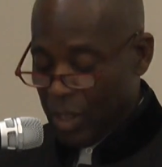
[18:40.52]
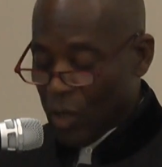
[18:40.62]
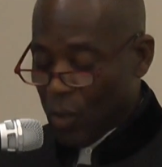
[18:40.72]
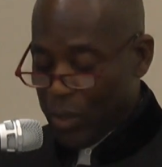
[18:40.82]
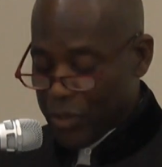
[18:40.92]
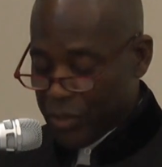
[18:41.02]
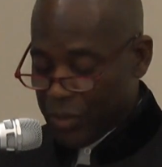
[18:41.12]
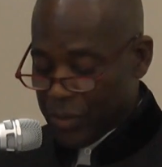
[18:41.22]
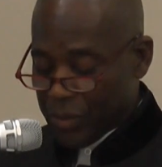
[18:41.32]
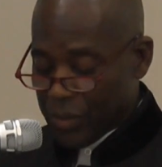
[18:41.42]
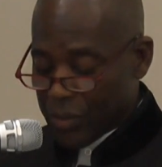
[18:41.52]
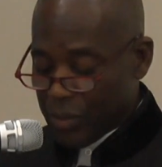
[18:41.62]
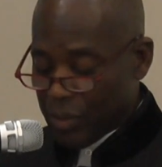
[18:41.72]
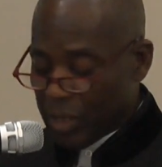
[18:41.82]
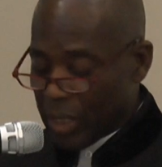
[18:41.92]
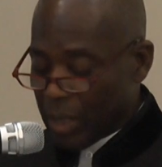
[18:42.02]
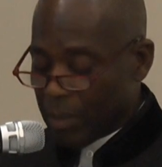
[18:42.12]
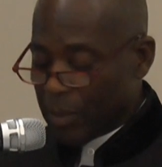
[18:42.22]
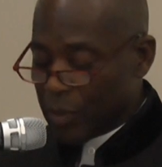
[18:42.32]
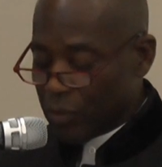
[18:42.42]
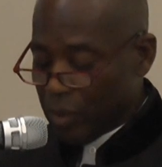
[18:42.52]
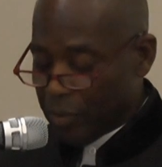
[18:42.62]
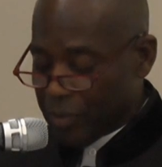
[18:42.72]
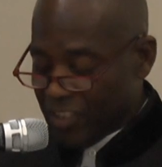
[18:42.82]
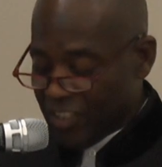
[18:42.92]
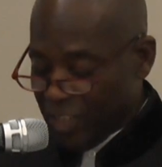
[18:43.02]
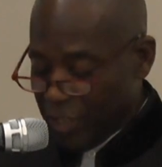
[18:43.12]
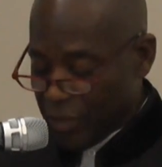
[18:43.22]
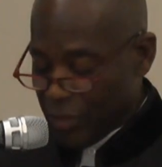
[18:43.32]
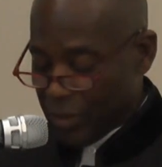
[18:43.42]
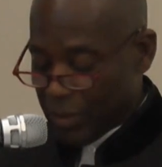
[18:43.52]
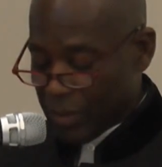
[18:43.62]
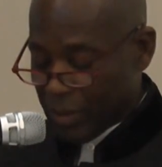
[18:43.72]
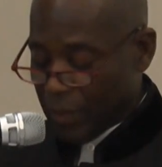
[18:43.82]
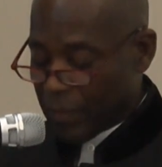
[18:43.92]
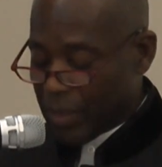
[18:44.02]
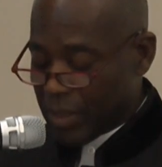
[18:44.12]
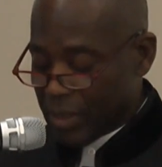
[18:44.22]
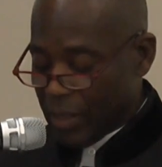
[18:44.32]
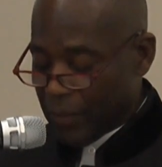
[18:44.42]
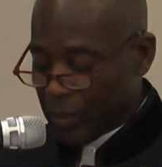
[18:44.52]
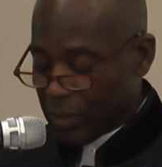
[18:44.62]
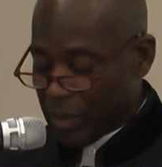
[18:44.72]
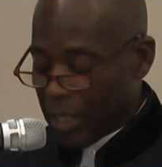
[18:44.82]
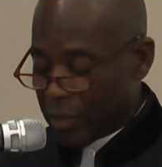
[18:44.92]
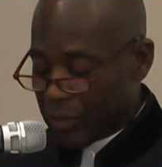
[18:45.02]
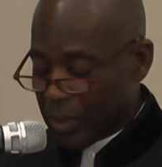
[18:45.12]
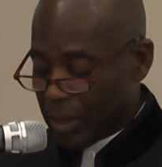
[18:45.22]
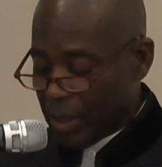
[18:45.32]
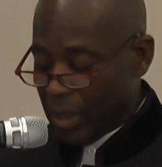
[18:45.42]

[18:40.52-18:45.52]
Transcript: Questions concerning misrepresentations of theosophical doctrine